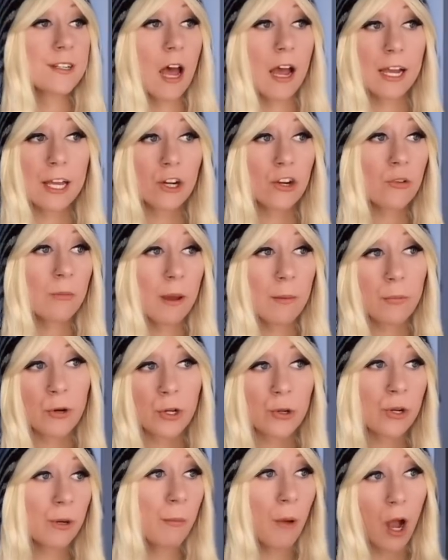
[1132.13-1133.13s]
not going to remember
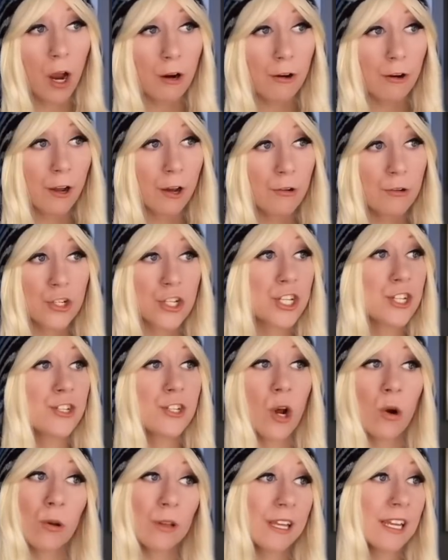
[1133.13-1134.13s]
you tomorrow. She's
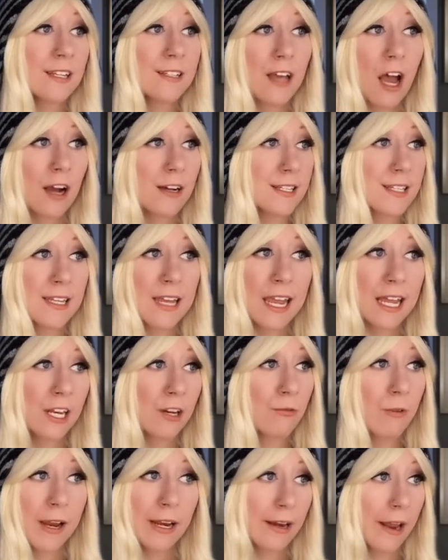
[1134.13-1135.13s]
totally intoxicated
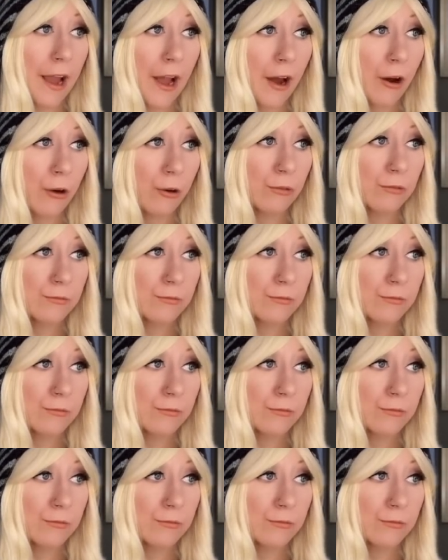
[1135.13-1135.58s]
right now.